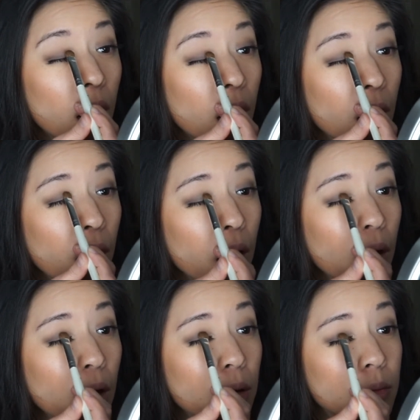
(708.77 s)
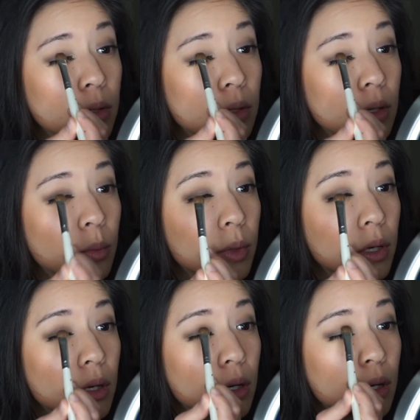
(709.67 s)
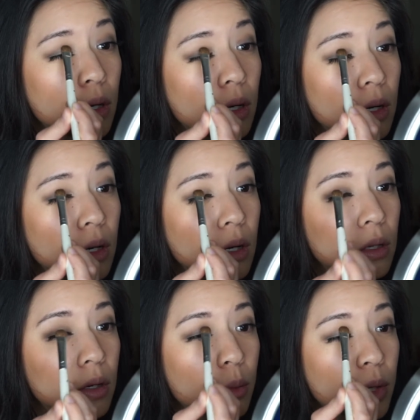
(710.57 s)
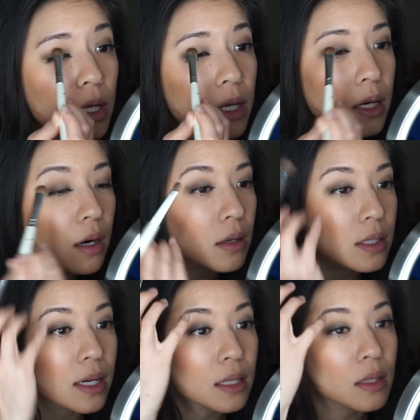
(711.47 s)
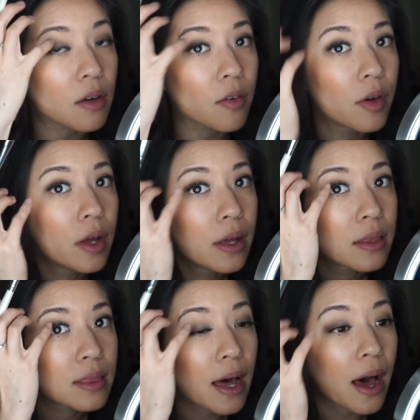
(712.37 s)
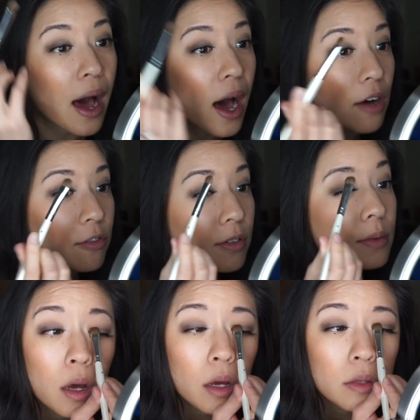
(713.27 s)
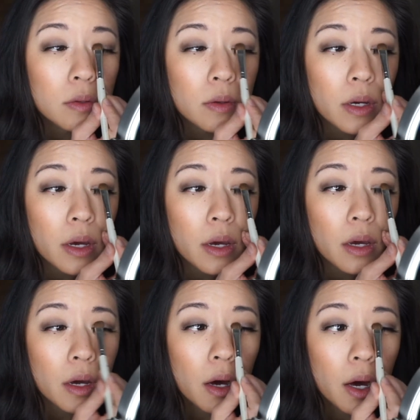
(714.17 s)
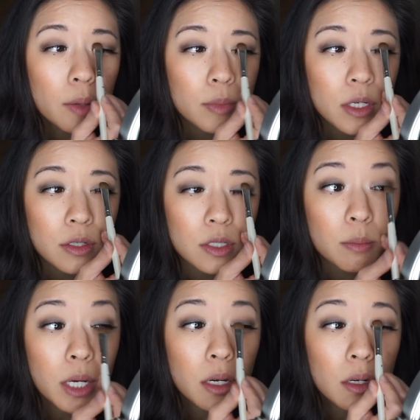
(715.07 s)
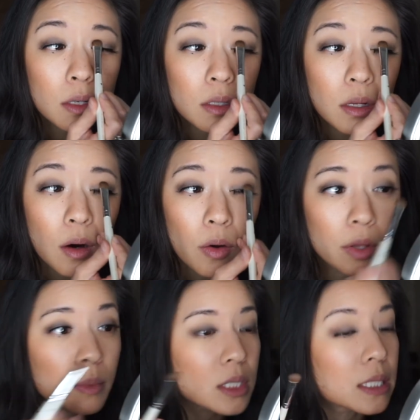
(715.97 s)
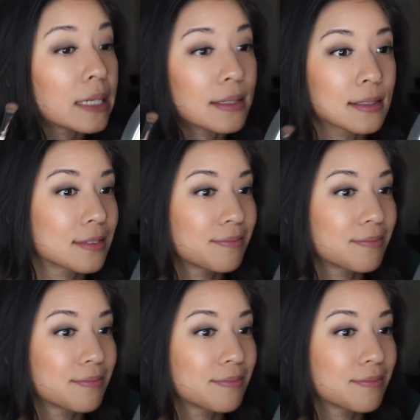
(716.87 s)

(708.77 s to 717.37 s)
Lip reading: Okay, I'm just gonna put a little bit here on like the half. It's okay. I'm here to make all the mistakes.